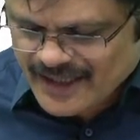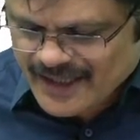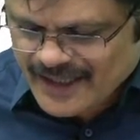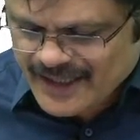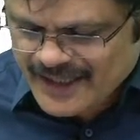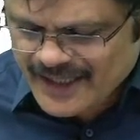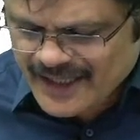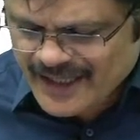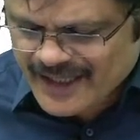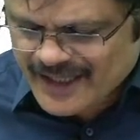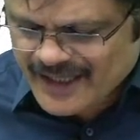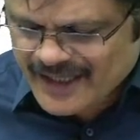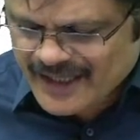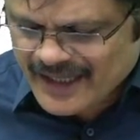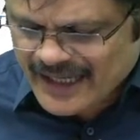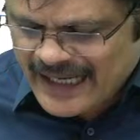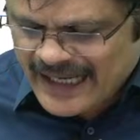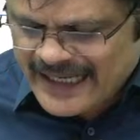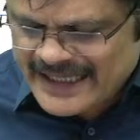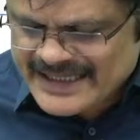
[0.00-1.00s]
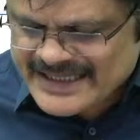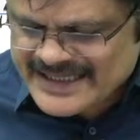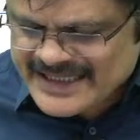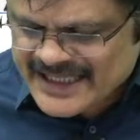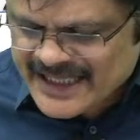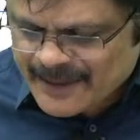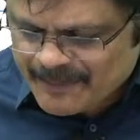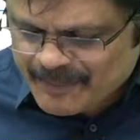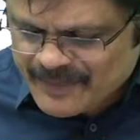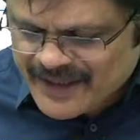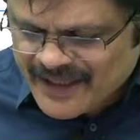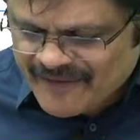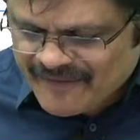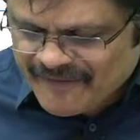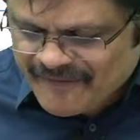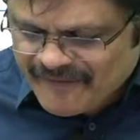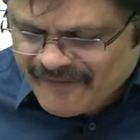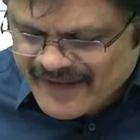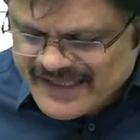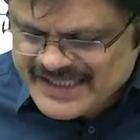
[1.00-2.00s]
Here I skip the
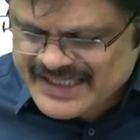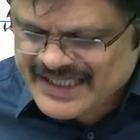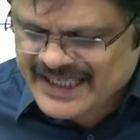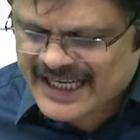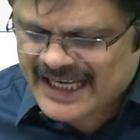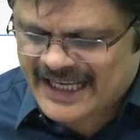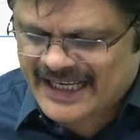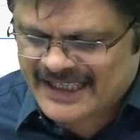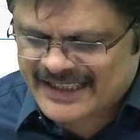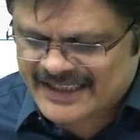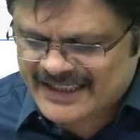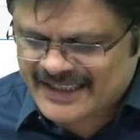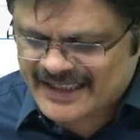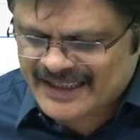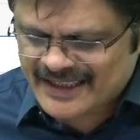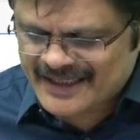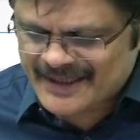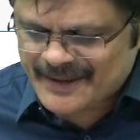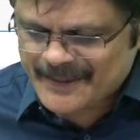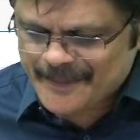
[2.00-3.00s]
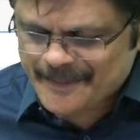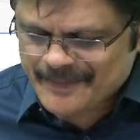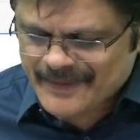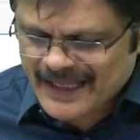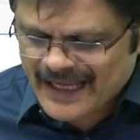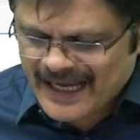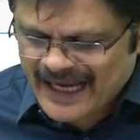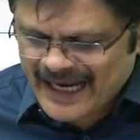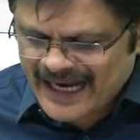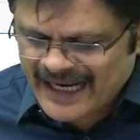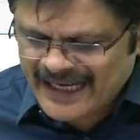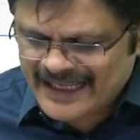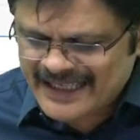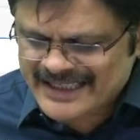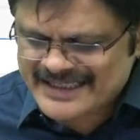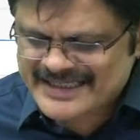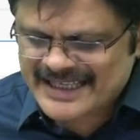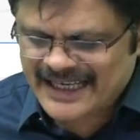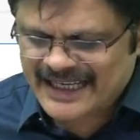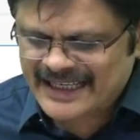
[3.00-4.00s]
first character and
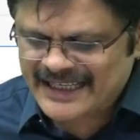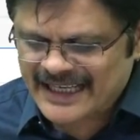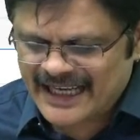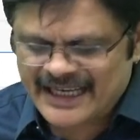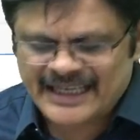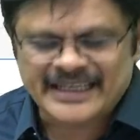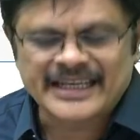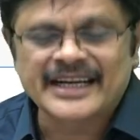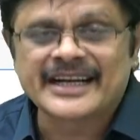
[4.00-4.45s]
second character.